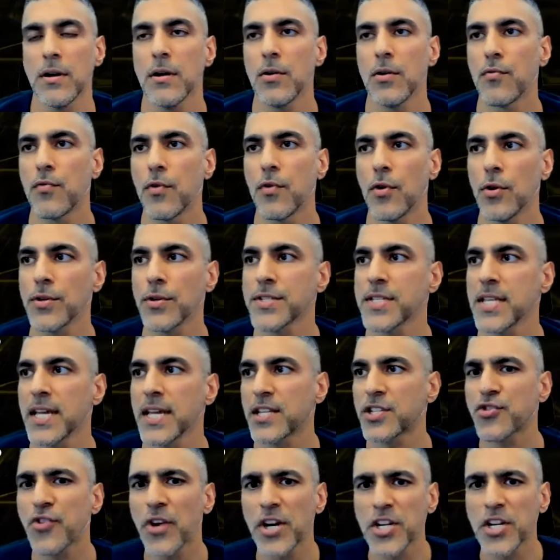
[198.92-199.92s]
roles
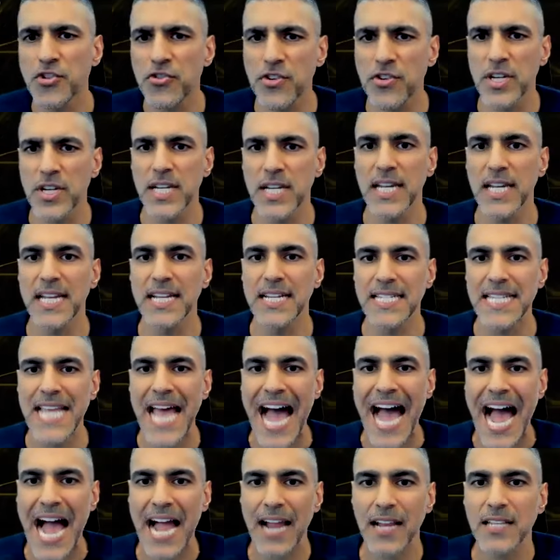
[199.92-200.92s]
like treasury and
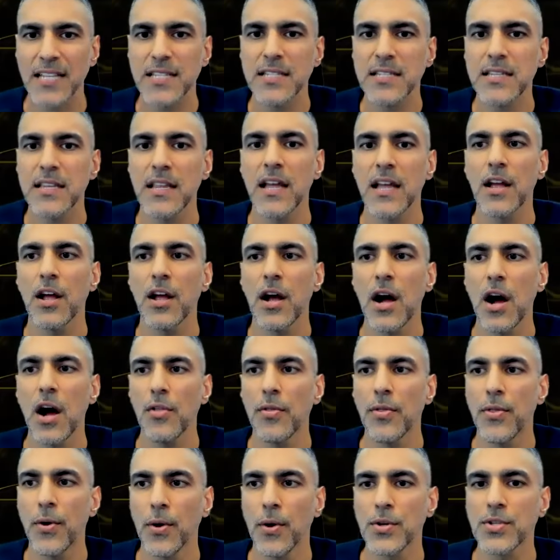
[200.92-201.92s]
tax
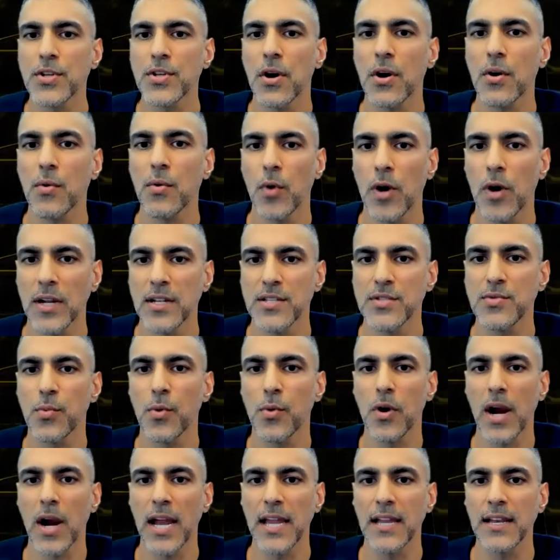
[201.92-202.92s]
those are ones
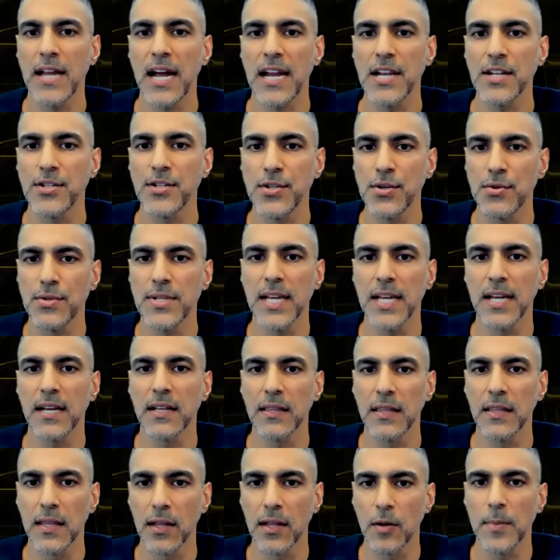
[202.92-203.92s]
where I, I do dig a
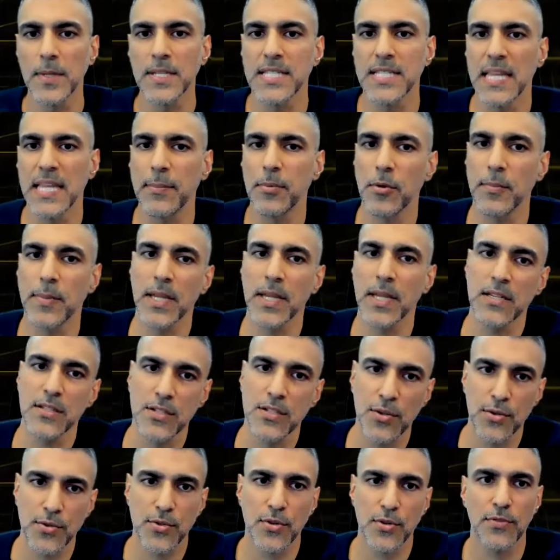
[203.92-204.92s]
little bit deeper because
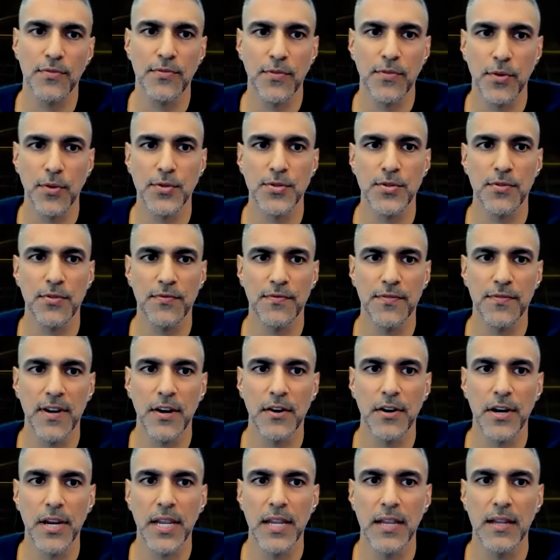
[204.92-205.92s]
those are those are
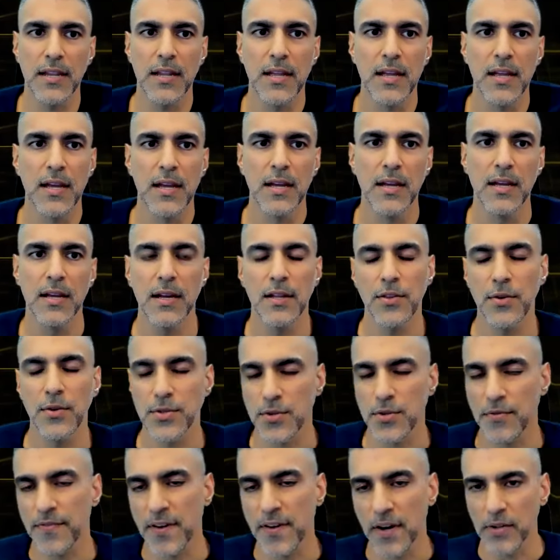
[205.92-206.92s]
very
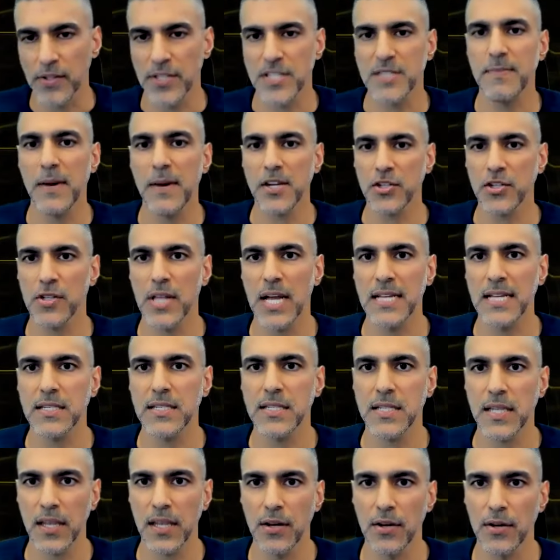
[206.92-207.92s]
those are fairly specialized
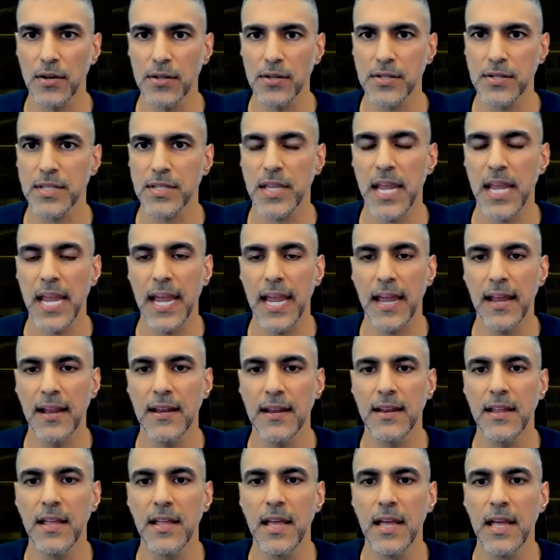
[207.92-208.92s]
skills
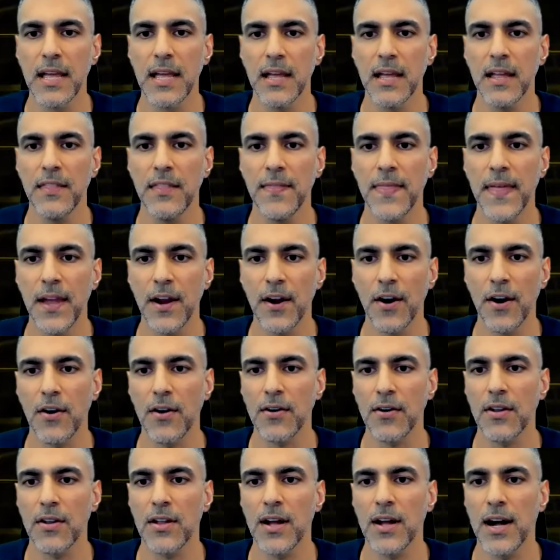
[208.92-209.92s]
and
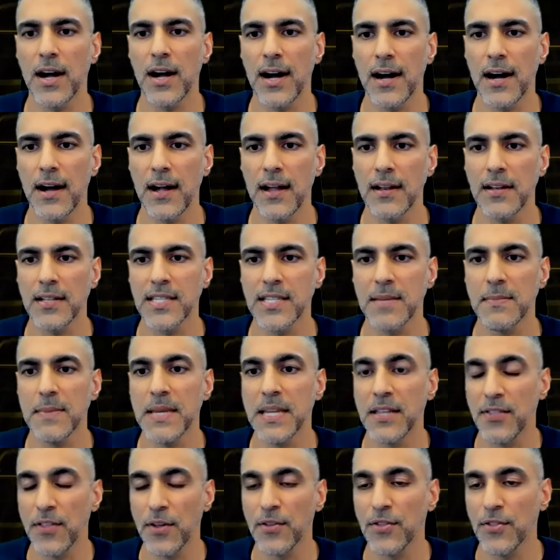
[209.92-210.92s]
they're uh, to
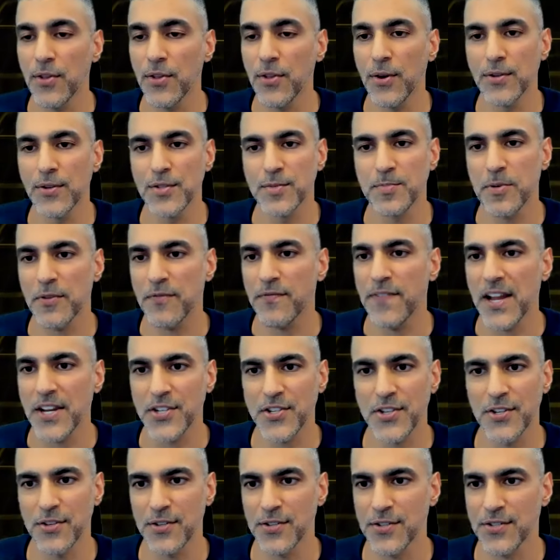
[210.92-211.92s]
me th- those
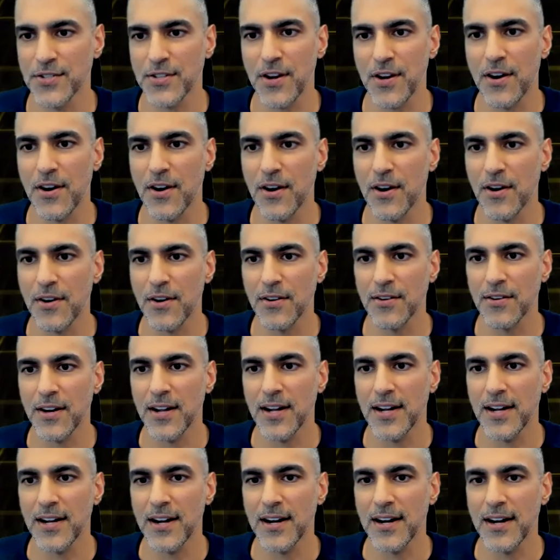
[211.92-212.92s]
professionals are
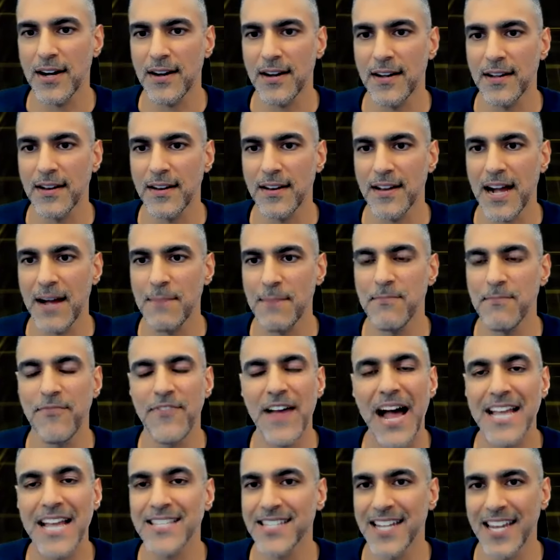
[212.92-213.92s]
uh, i'm
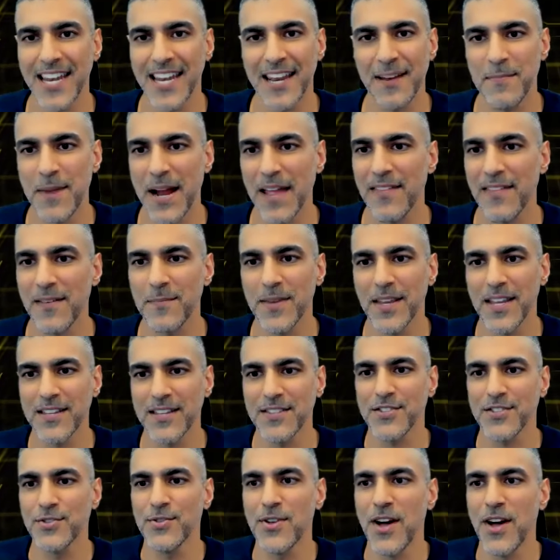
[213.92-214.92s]
fascinated by them
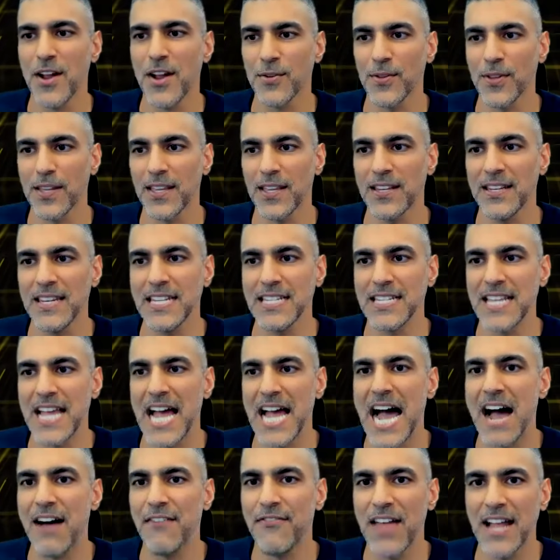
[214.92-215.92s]
because you not only need to
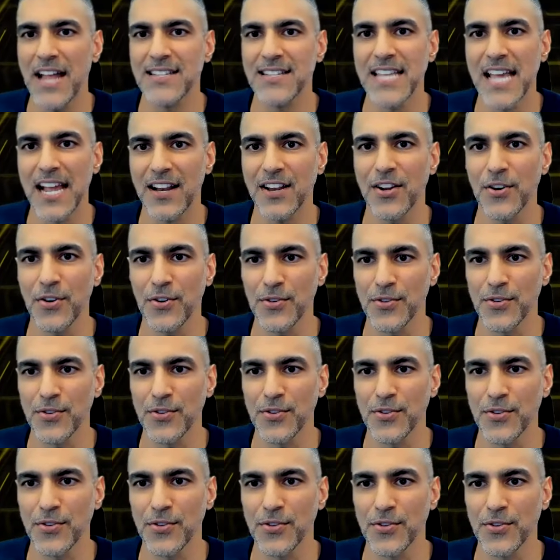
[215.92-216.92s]
have that
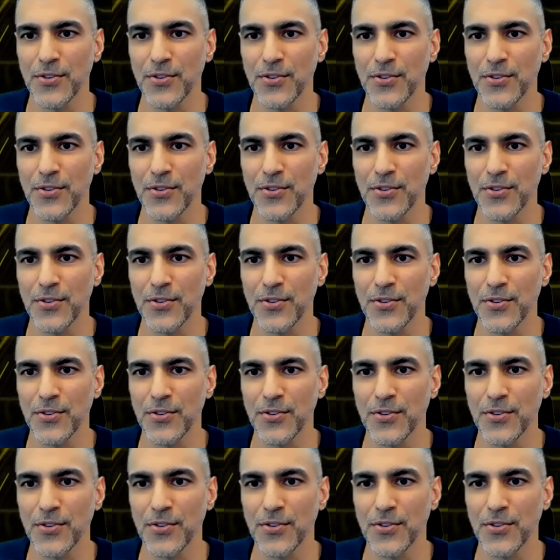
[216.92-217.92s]
technical skill
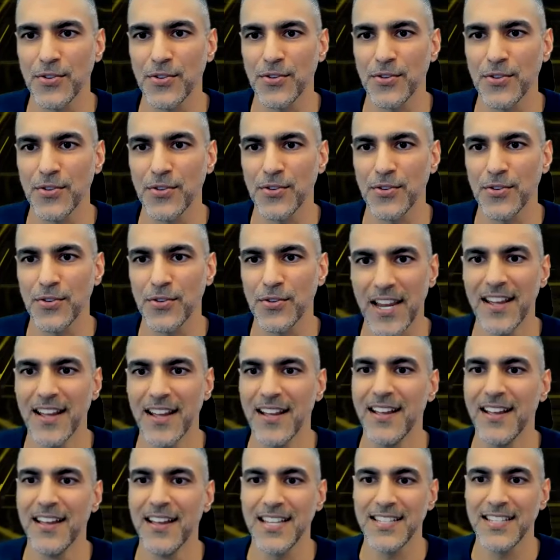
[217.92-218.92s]
set it's a very
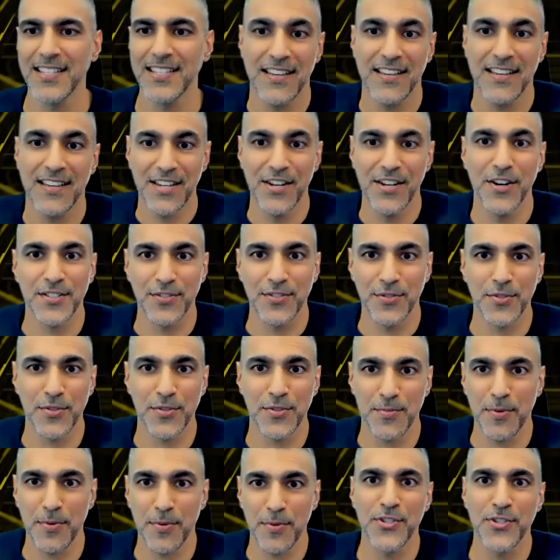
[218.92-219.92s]
it's a, you know those
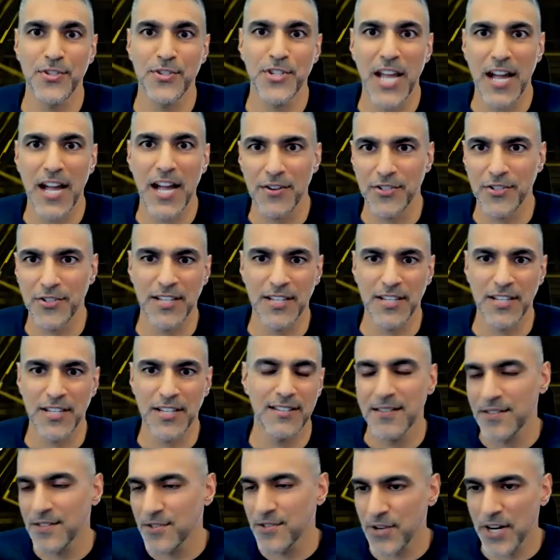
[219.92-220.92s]
are both challenging
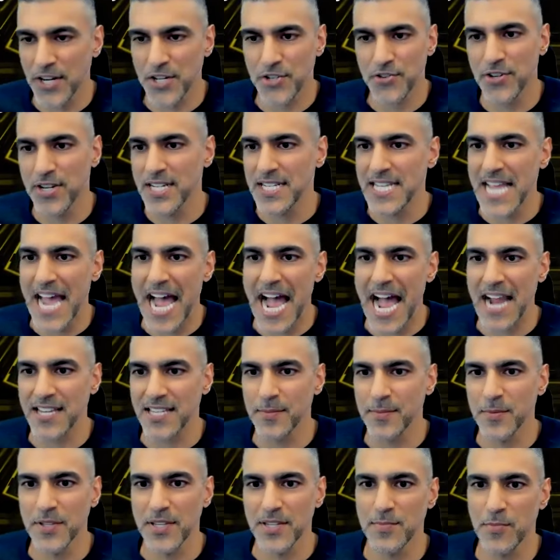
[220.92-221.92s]
treasury tax
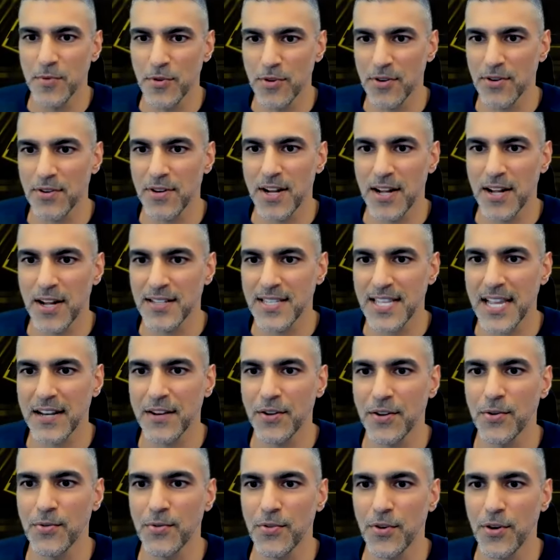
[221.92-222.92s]
some of these more uh,
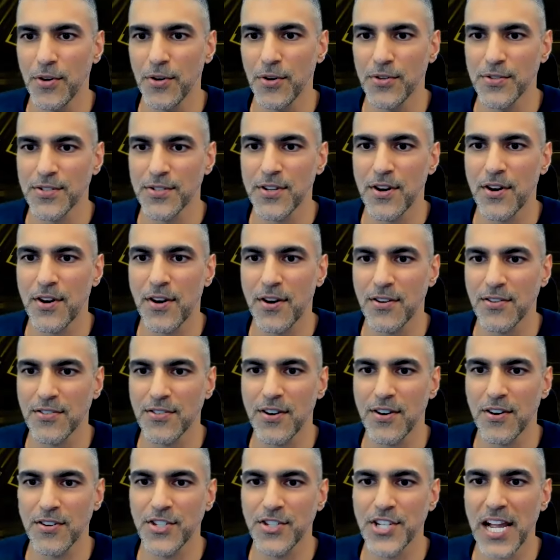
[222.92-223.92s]
technical roles are
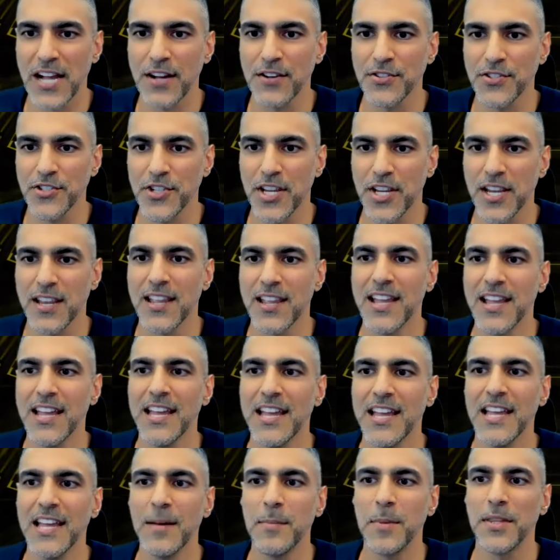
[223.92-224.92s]
are challenging
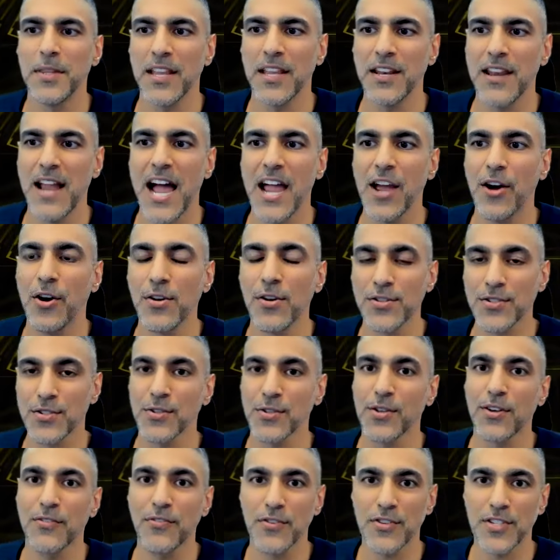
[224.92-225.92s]
but then i also
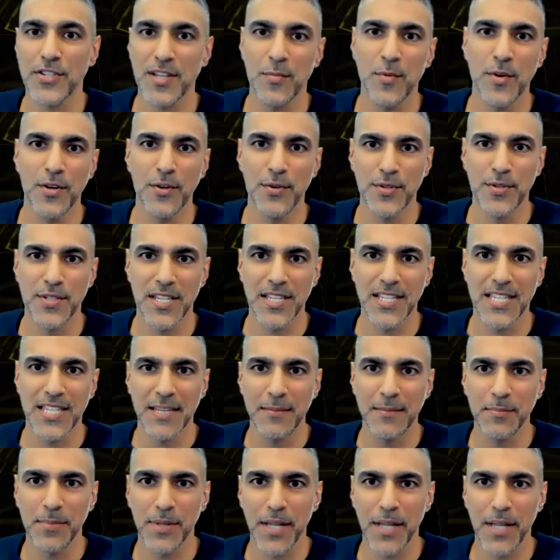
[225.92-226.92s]
look for someone who's a
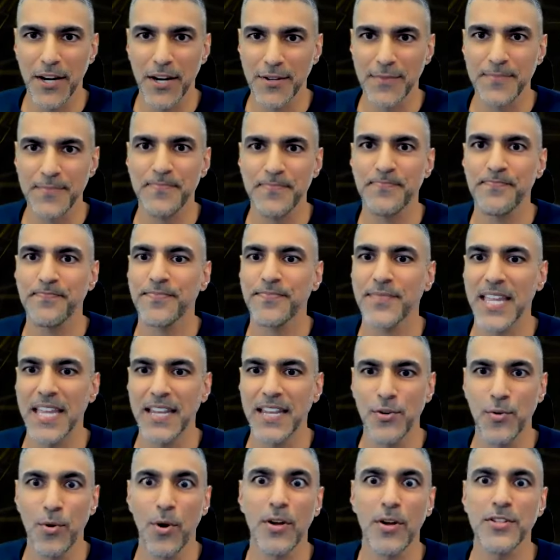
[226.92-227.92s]
team player and
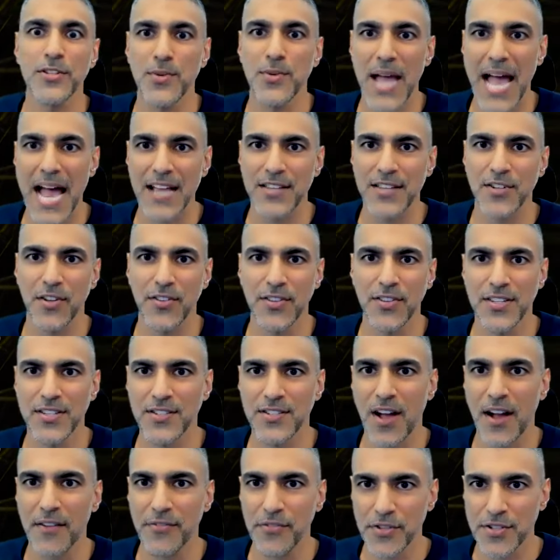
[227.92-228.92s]
who also has all these
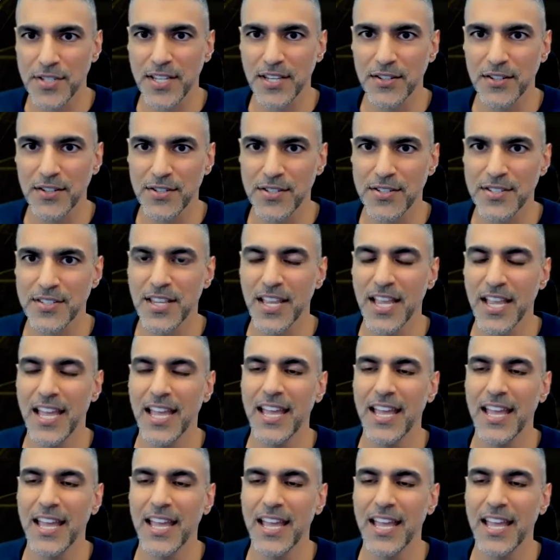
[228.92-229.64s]
softer skills.